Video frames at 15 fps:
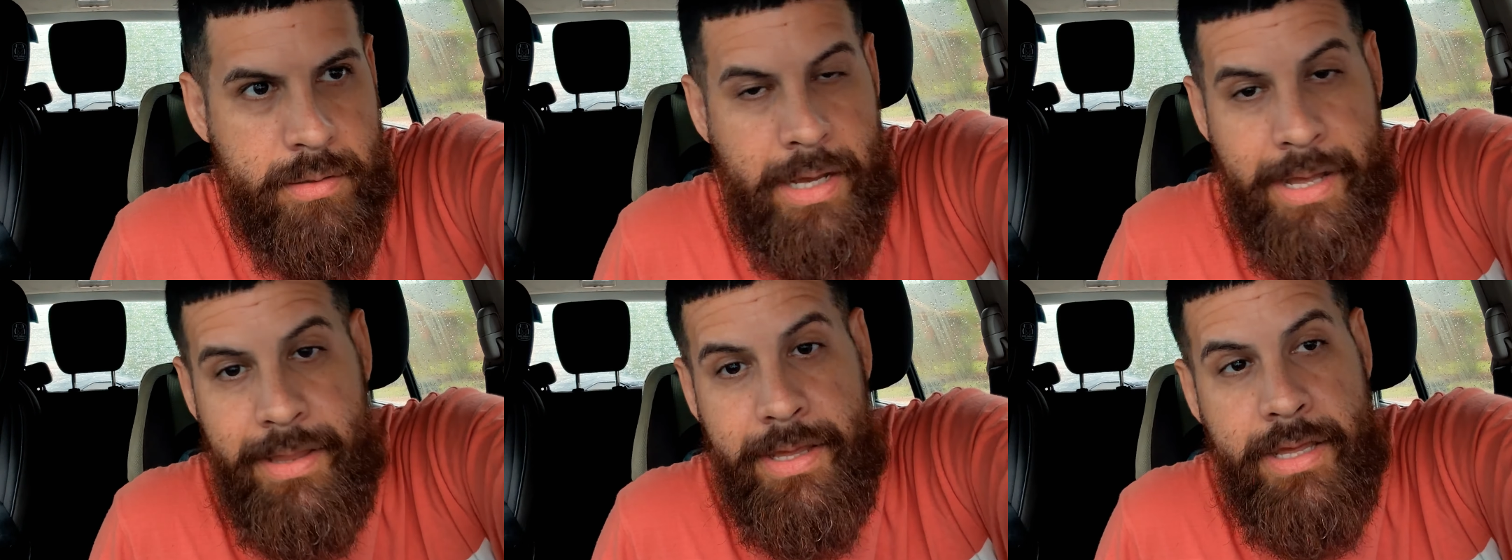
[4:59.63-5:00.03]

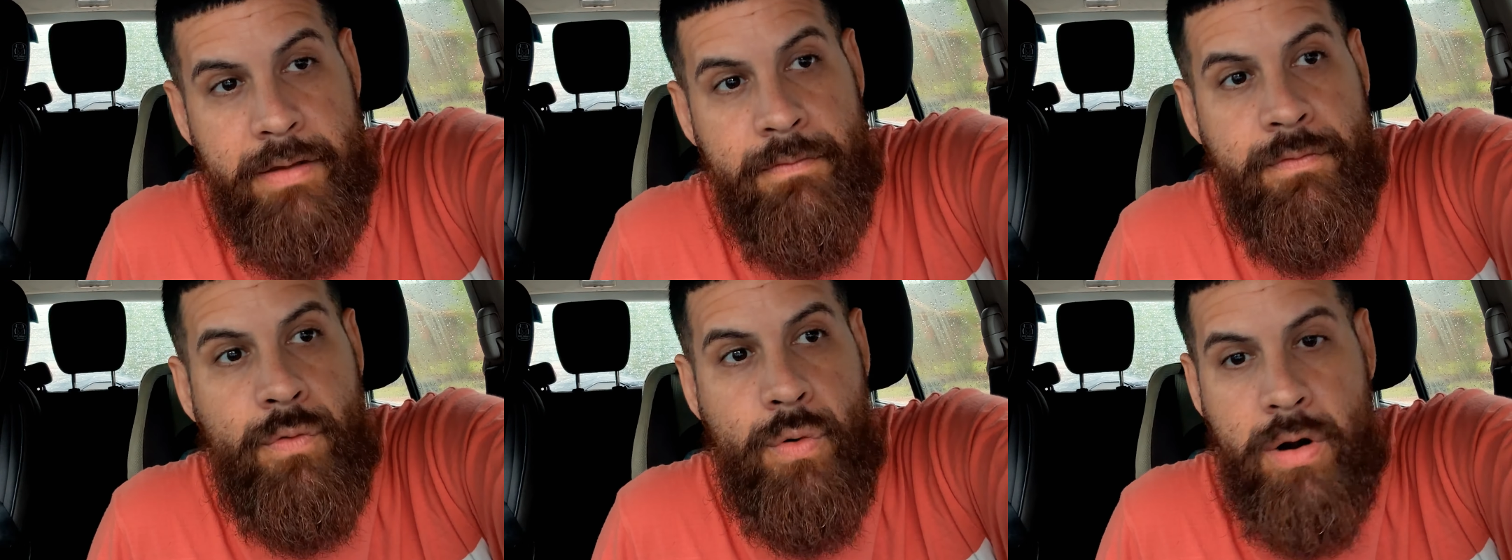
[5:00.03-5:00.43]
I had the
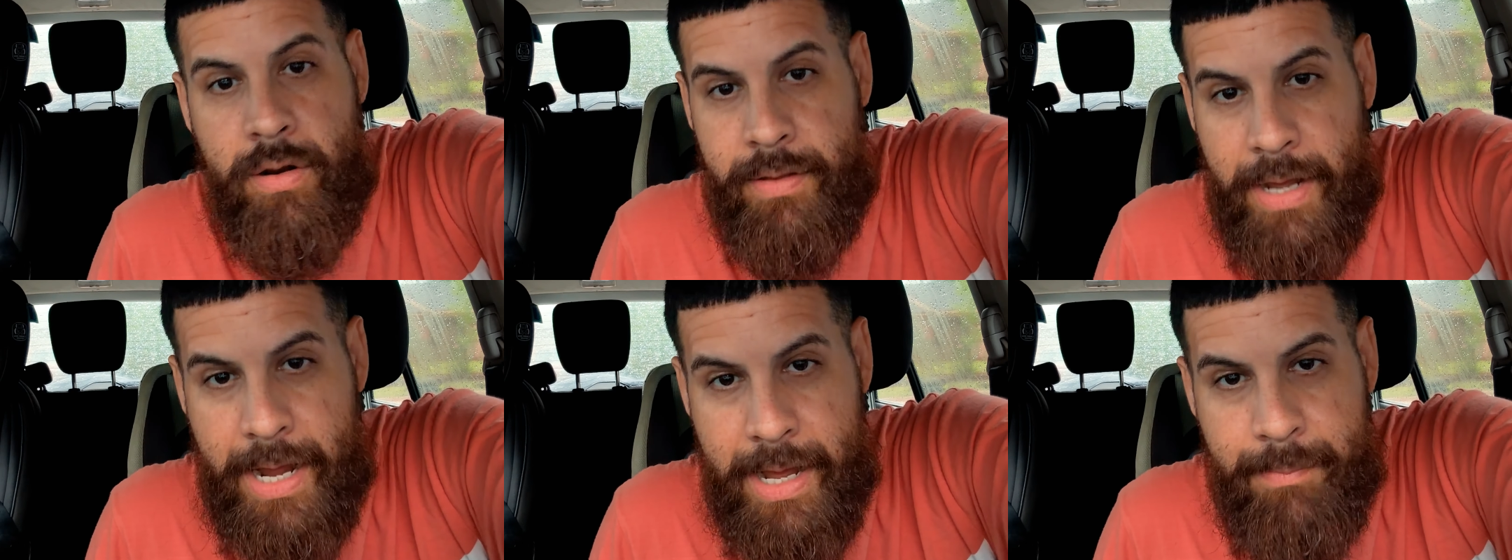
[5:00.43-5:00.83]
M4
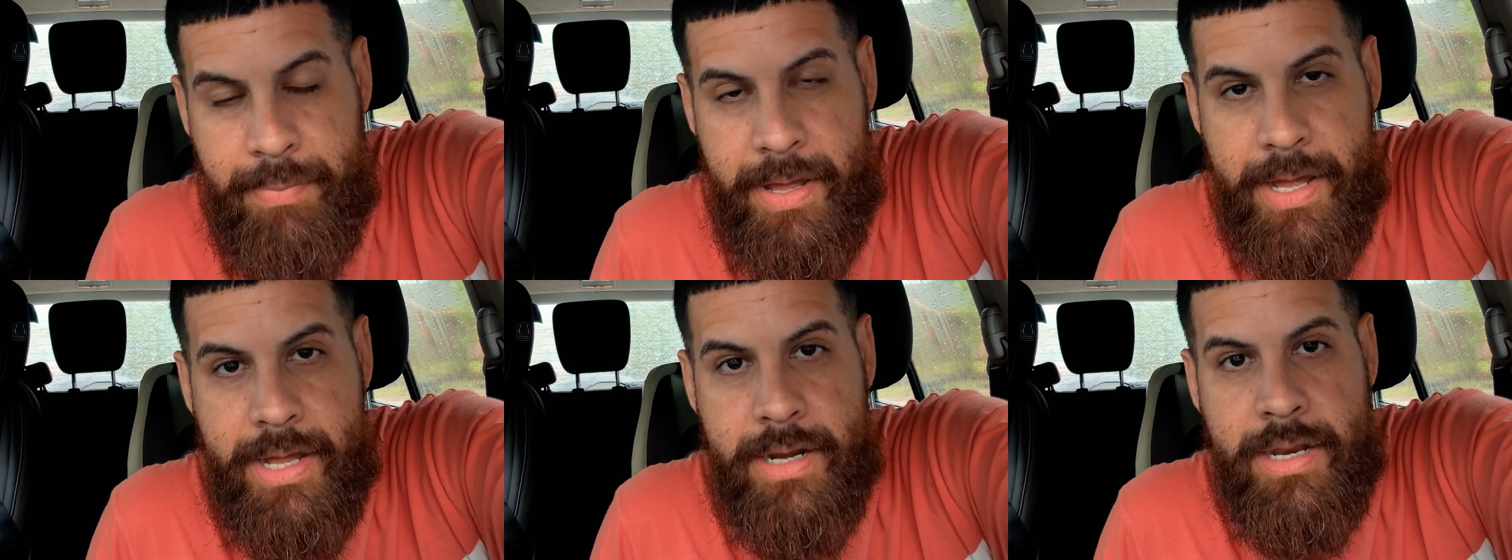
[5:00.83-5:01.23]
on the
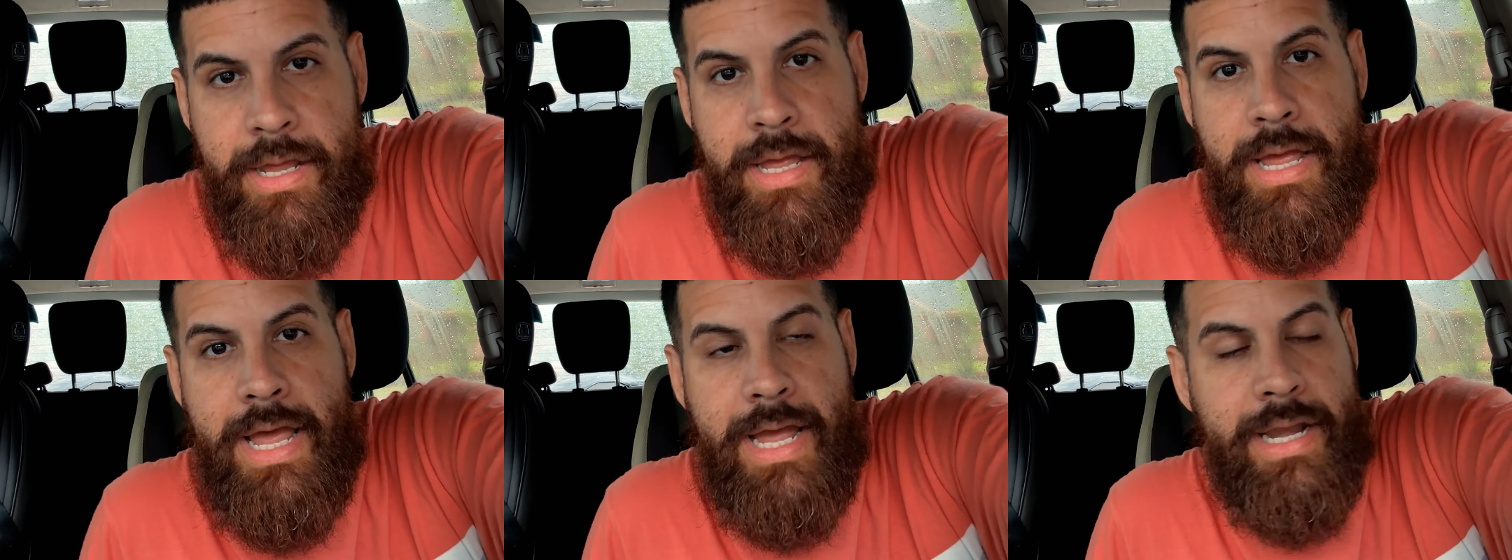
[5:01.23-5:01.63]
iPad
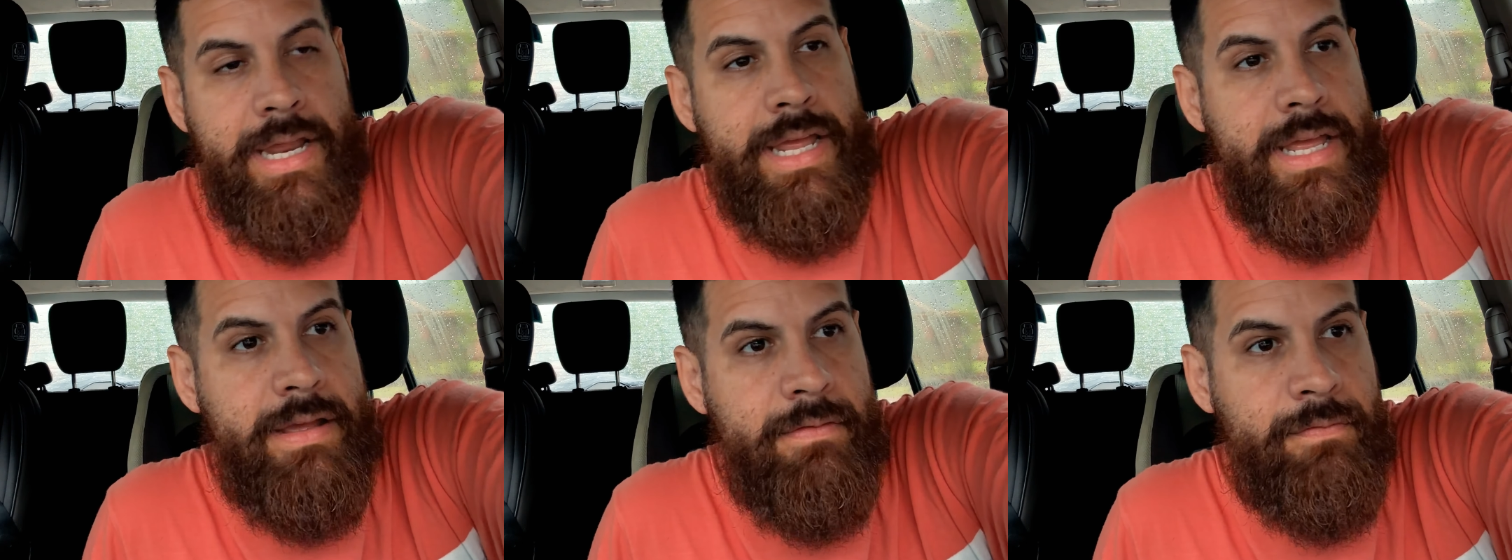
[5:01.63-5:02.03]
and
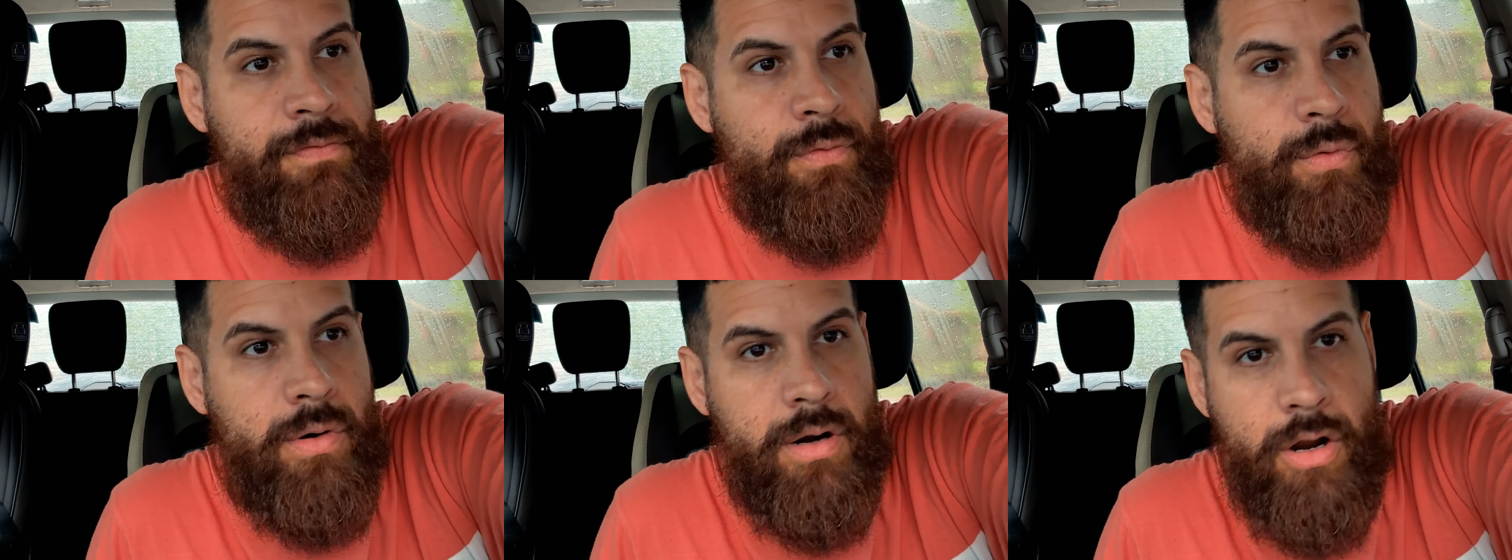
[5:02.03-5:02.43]
an
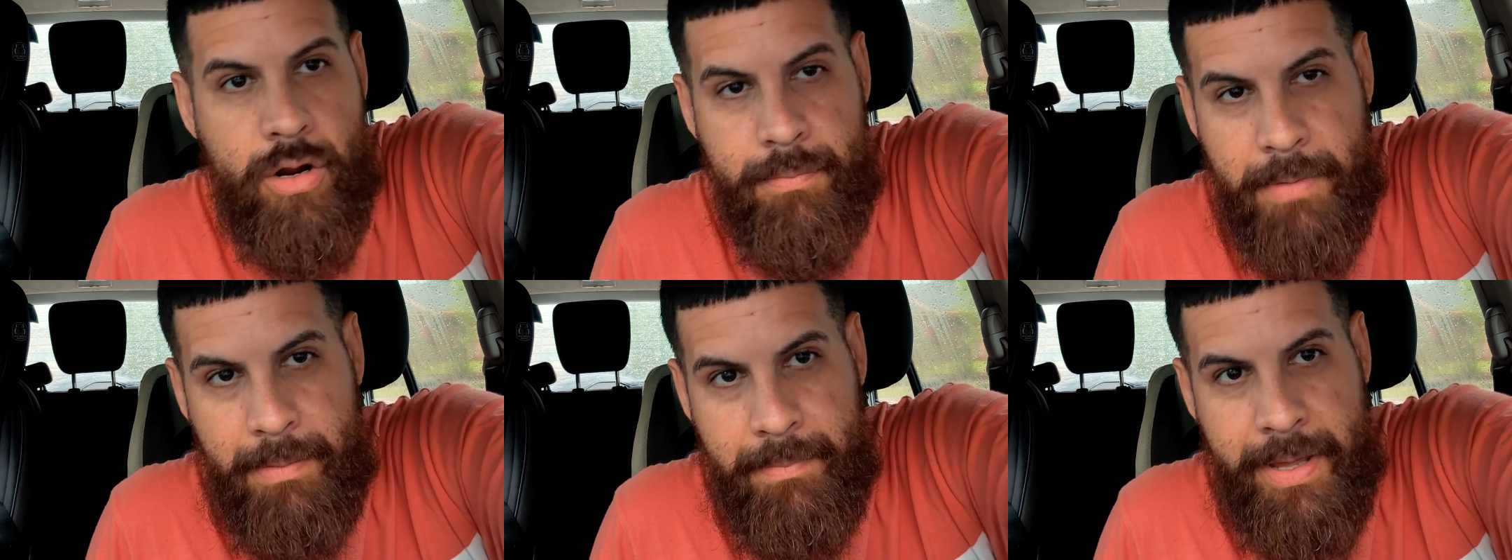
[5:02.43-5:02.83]
M4
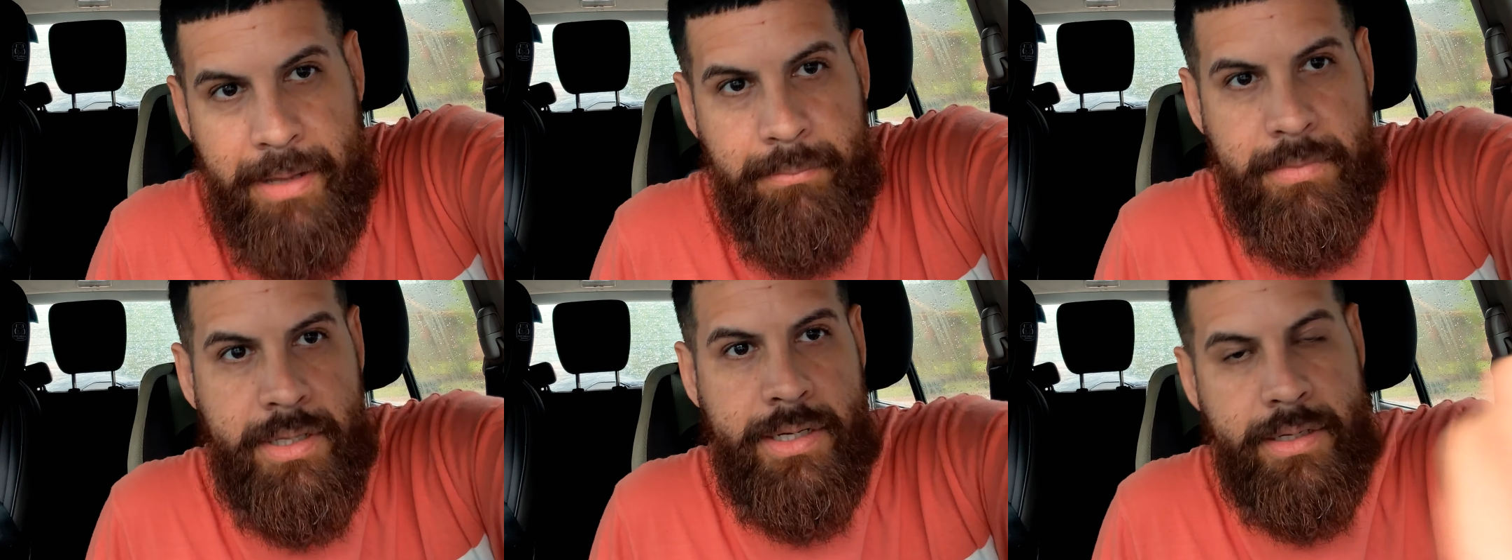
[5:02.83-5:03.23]
on my
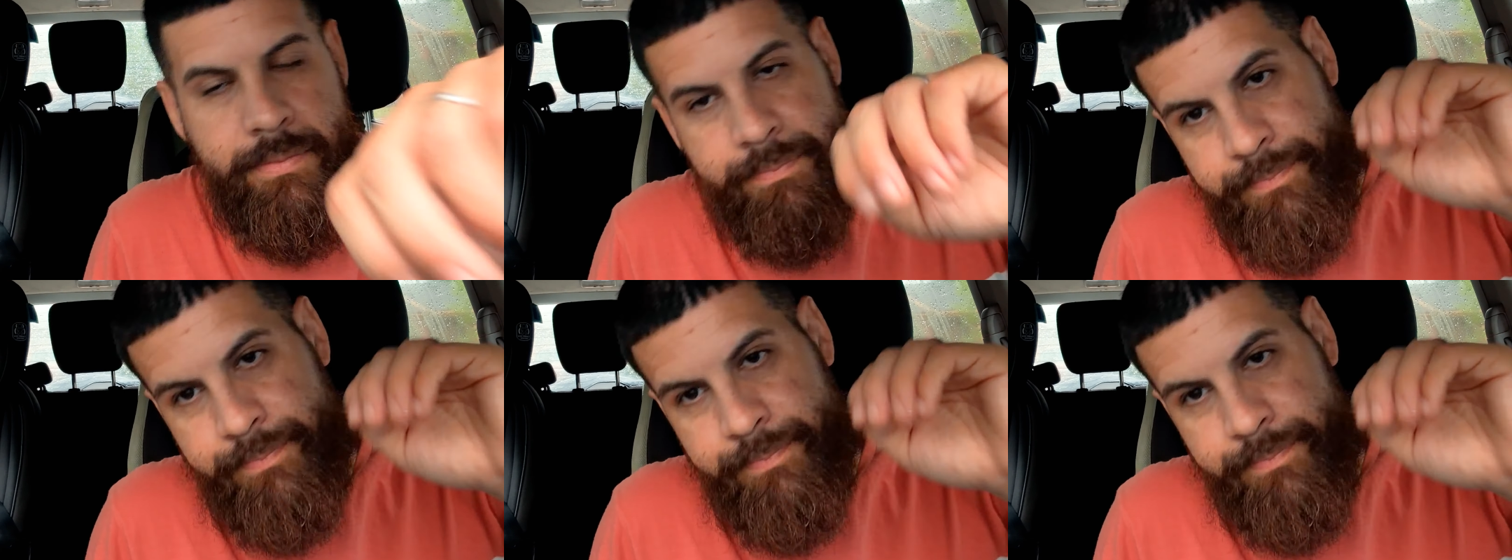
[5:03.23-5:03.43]
Mac Mini,